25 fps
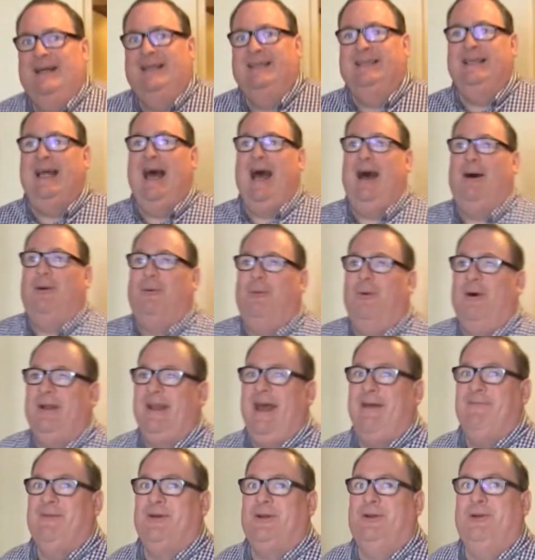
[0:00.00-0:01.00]
Now,
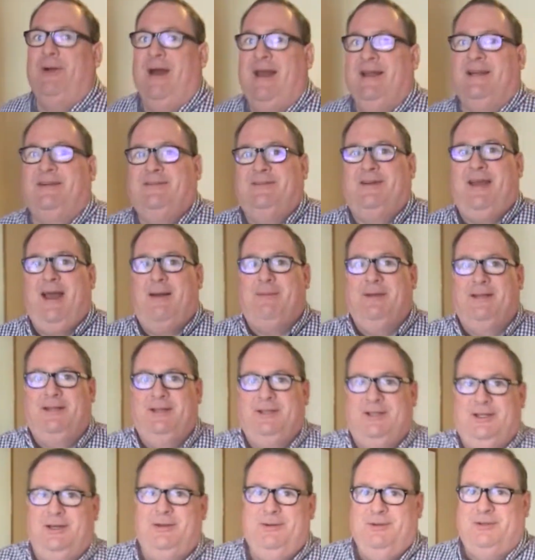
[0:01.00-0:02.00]
whatever grade of cabin
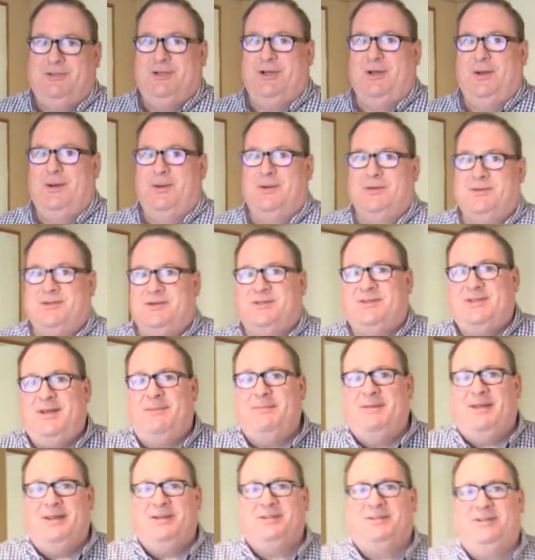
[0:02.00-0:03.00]
that you choose, there's some
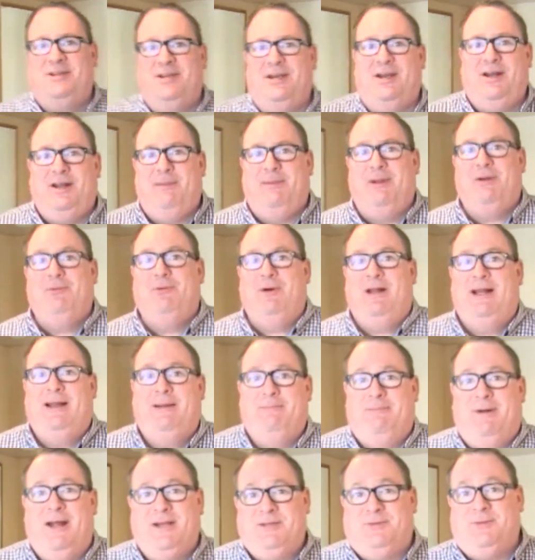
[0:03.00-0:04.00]
things that you're going to be really
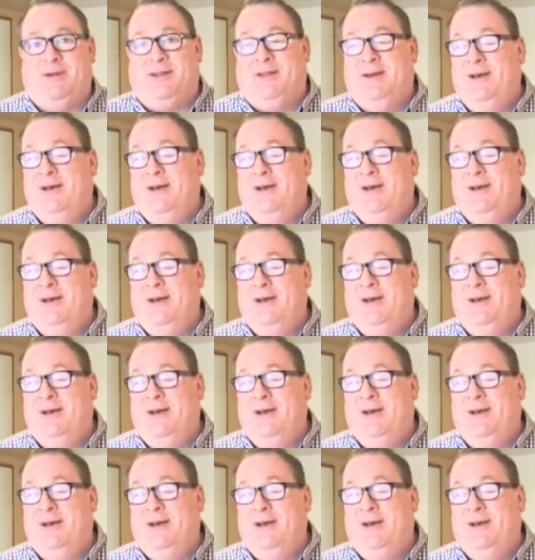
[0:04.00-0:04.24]
impressed with.